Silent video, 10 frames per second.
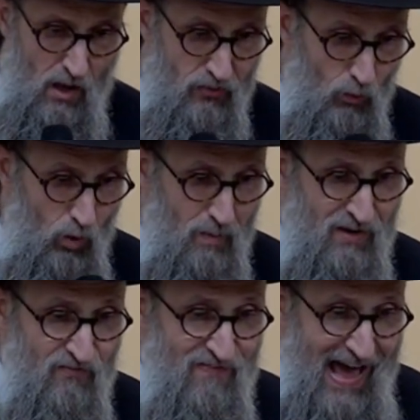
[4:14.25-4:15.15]
the woman
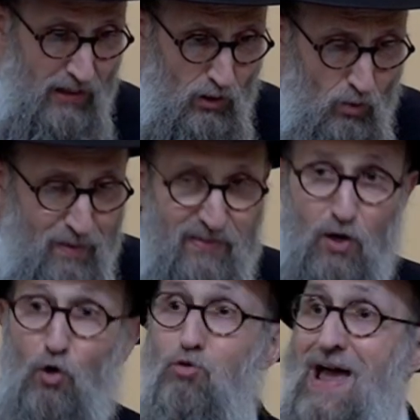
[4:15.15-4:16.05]
of valor will be the
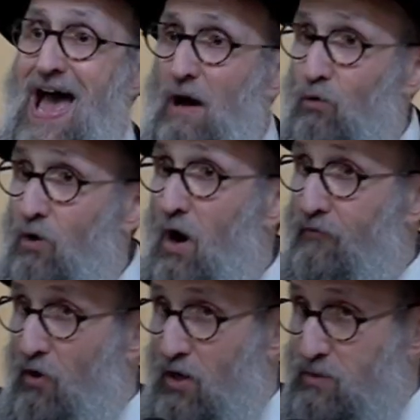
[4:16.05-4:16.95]
crown of
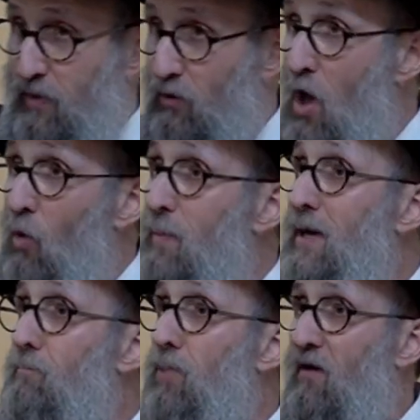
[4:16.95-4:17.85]
her husband, will be
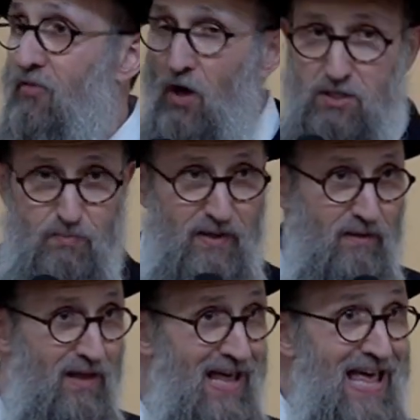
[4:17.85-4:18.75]
above the husband.
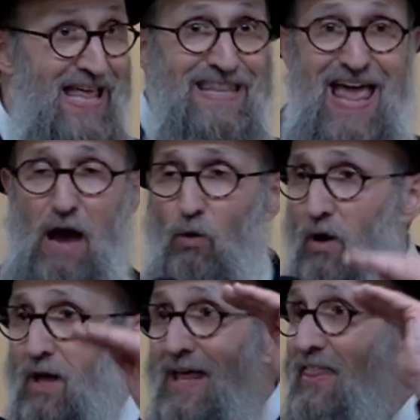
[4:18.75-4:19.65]
Now,
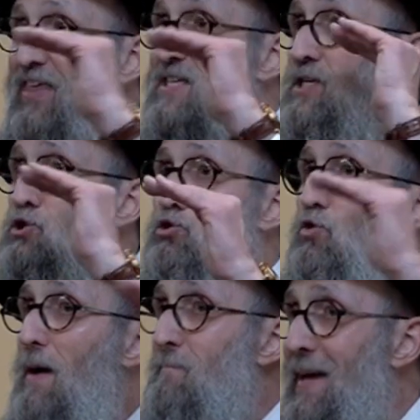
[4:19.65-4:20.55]
this is true
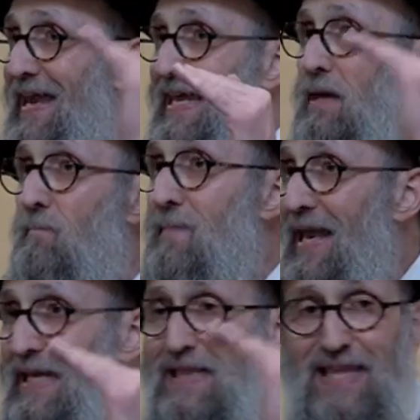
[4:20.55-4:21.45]
on many,
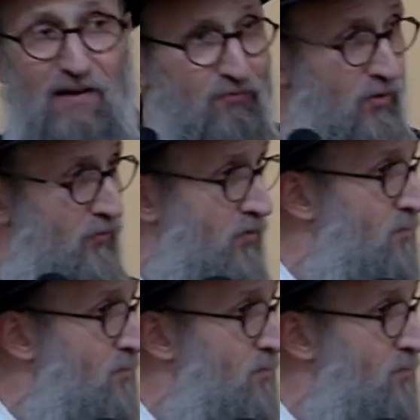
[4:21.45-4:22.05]
many levels,